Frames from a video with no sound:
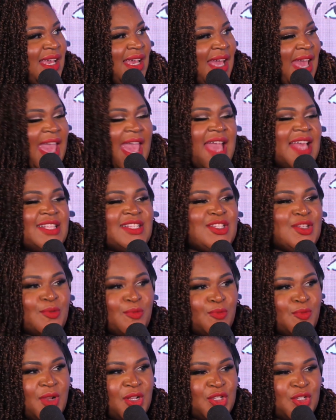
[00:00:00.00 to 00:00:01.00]

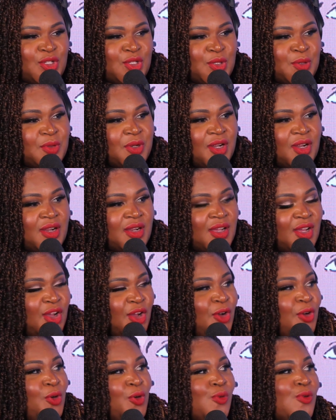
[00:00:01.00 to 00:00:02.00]
handsome, rich suitor
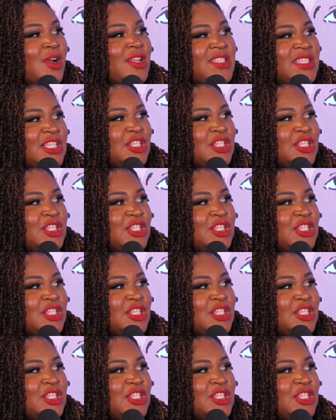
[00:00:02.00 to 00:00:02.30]
who wants